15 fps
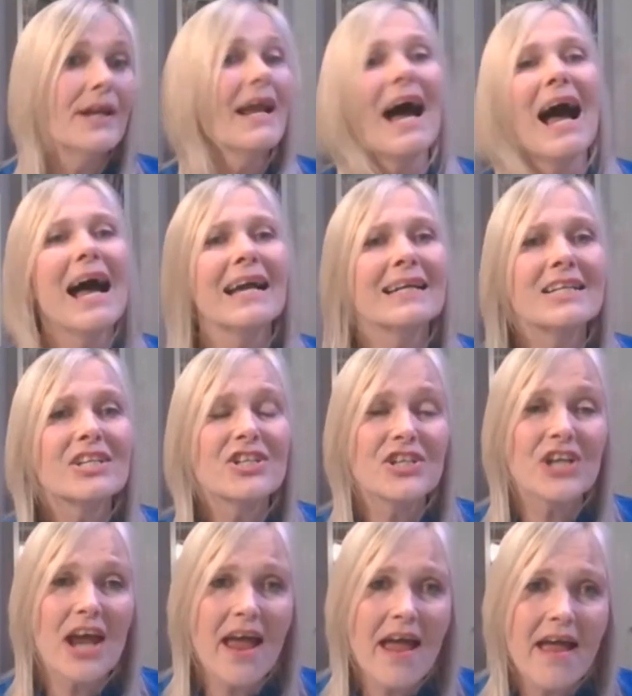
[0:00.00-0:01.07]
When I
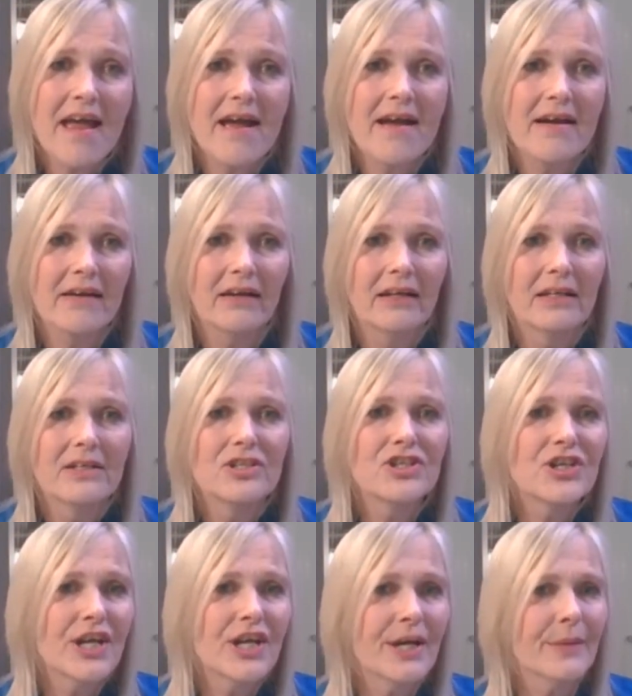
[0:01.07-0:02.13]
share
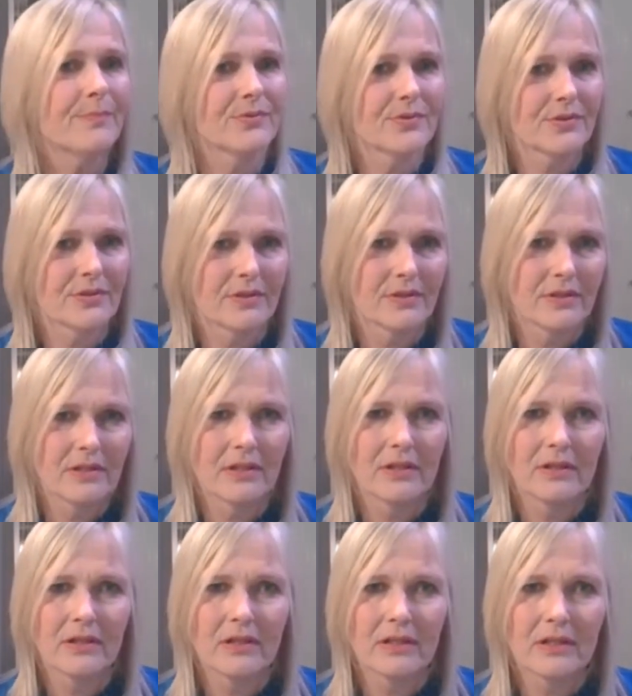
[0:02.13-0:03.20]
chips
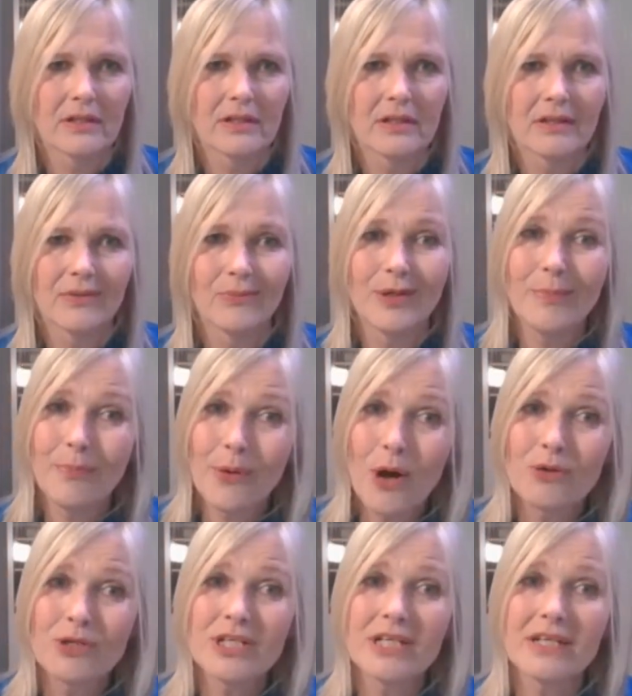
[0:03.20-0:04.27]
with
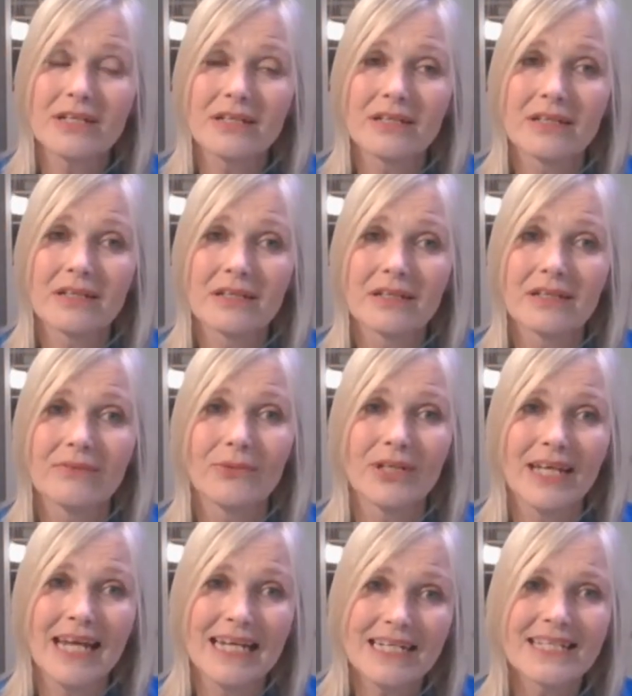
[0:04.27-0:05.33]
protein,
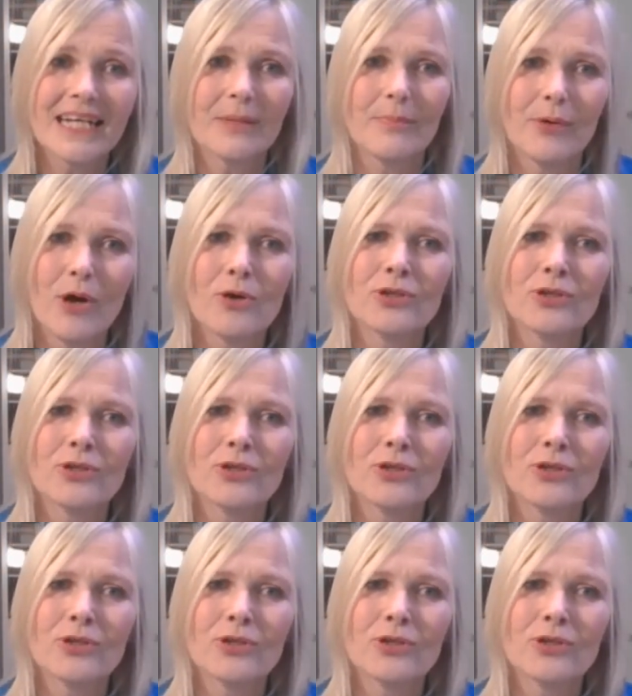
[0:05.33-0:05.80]
with insect